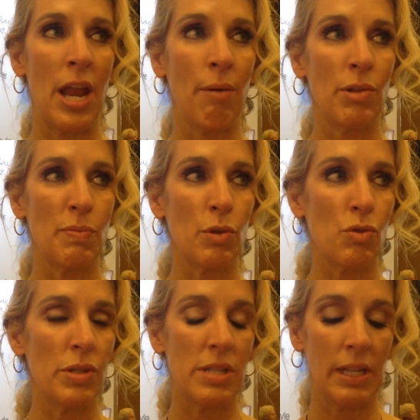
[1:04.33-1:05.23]
and I was most
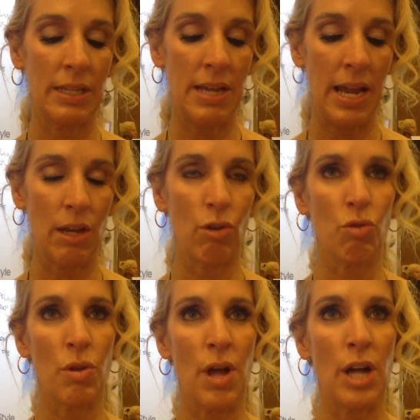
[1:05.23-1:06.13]
recently diagnosed
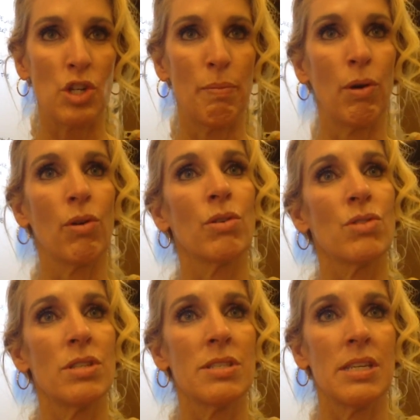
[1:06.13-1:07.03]
with Hashimoto's
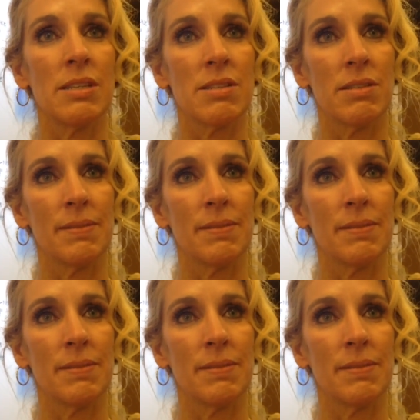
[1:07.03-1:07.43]
disease.